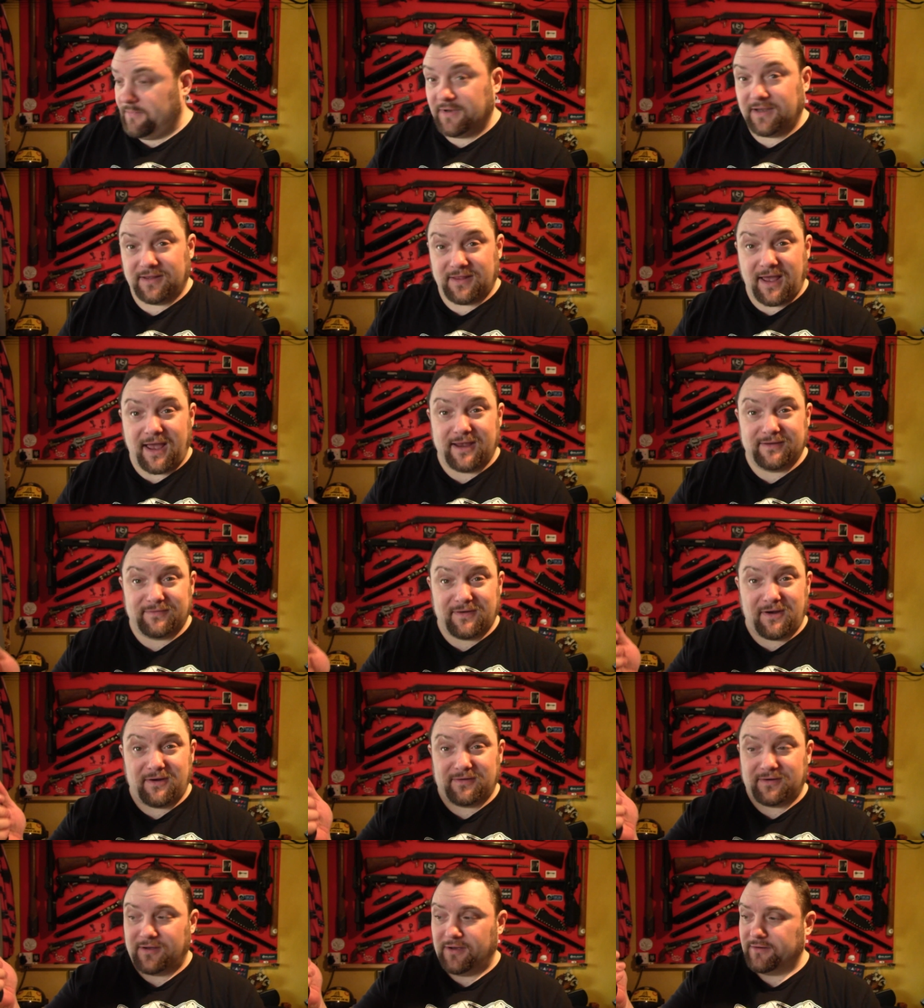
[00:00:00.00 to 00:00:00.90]
yeah that is
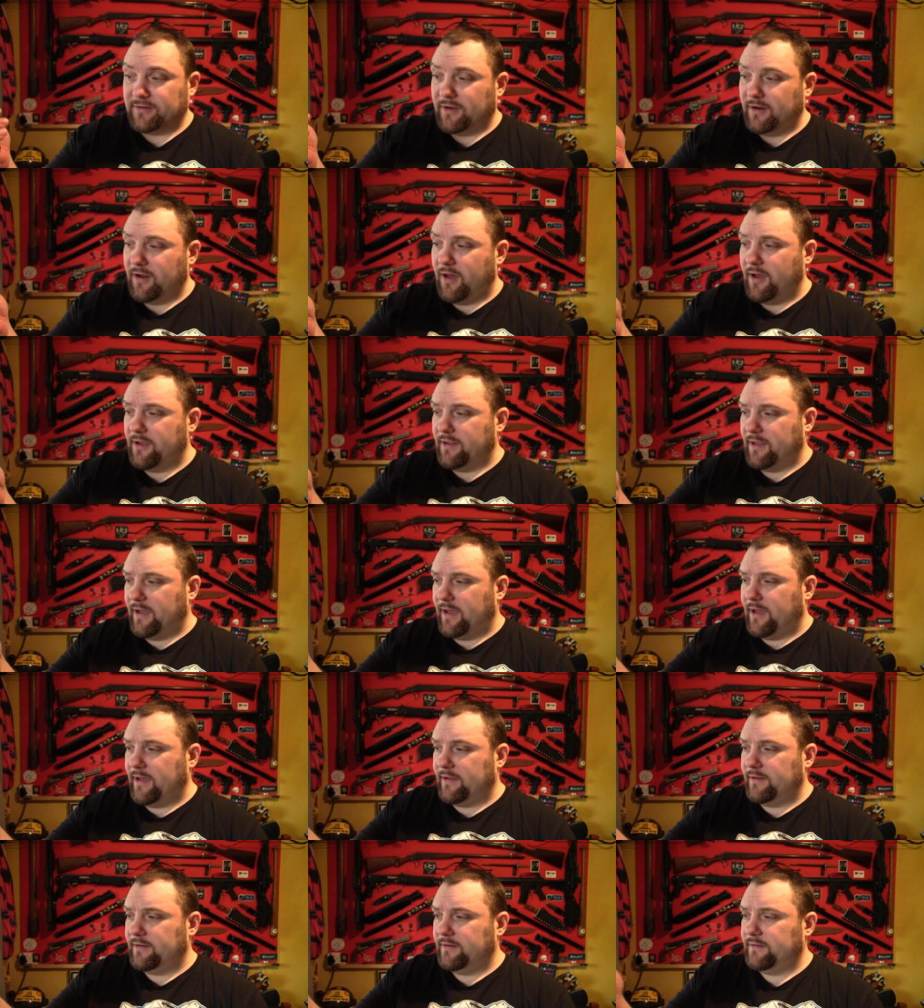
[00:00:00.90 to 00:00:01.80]
very nice I like
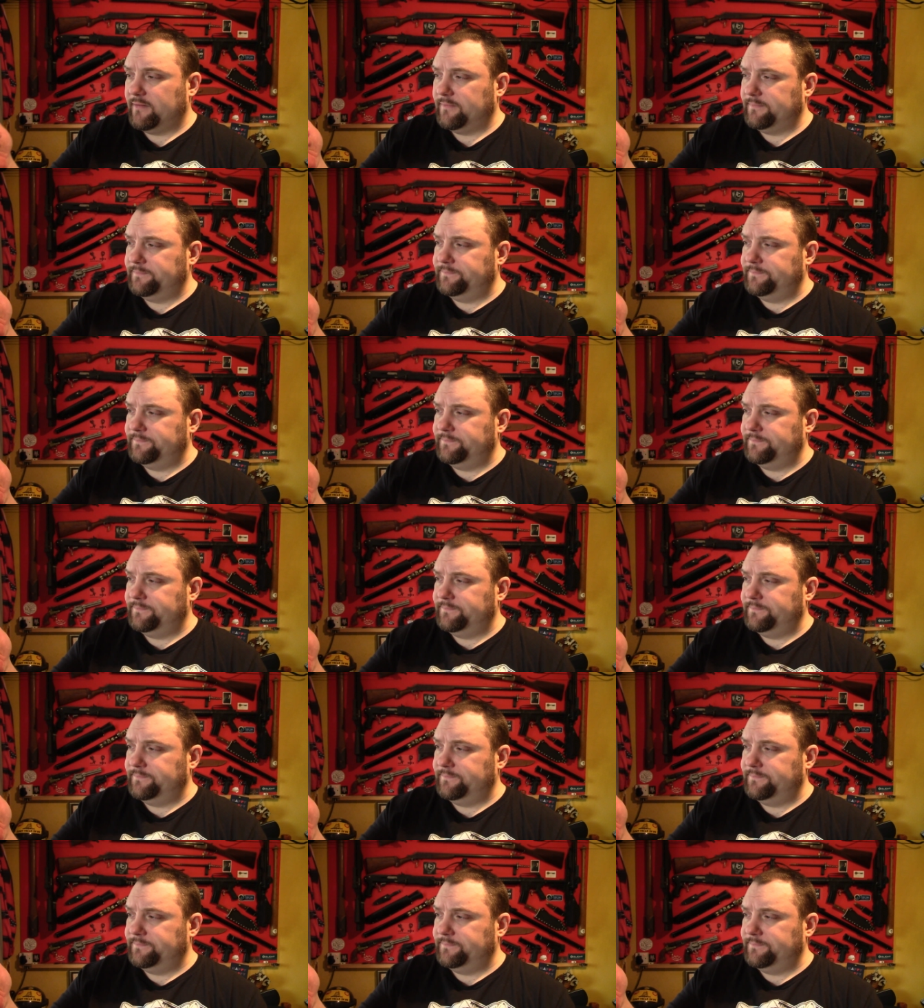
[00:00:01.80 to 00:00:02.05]
that